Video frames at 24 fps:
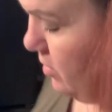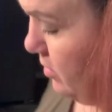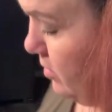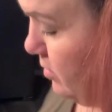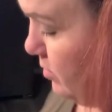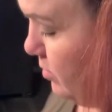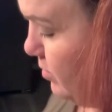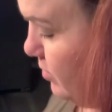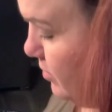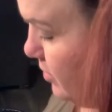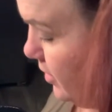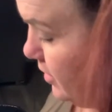
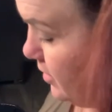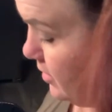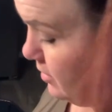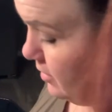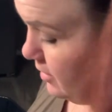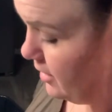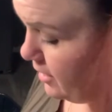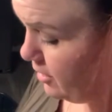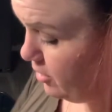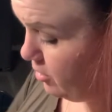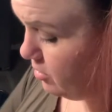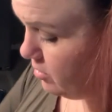like a
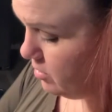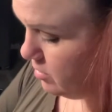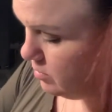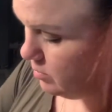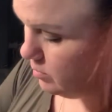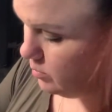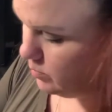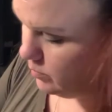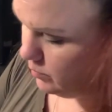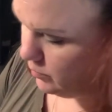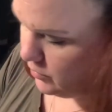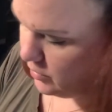layer,
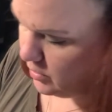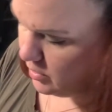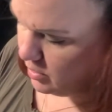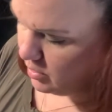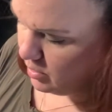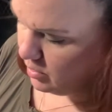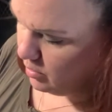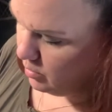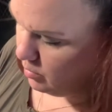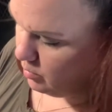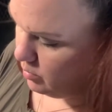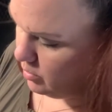
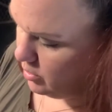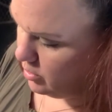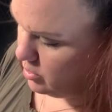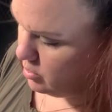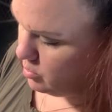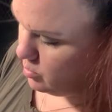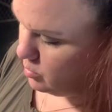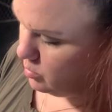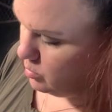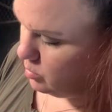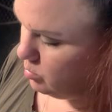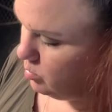where
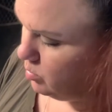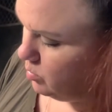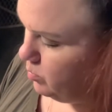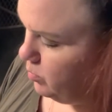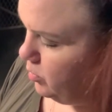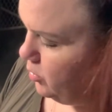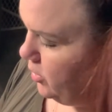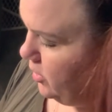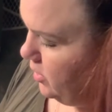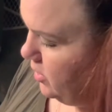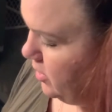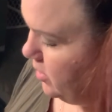you
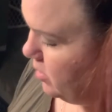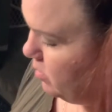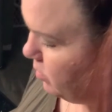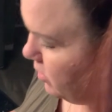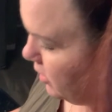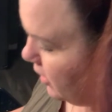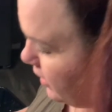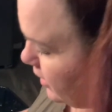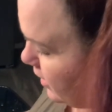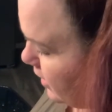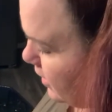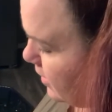put it on a
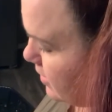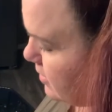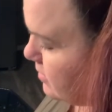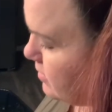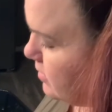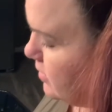plate,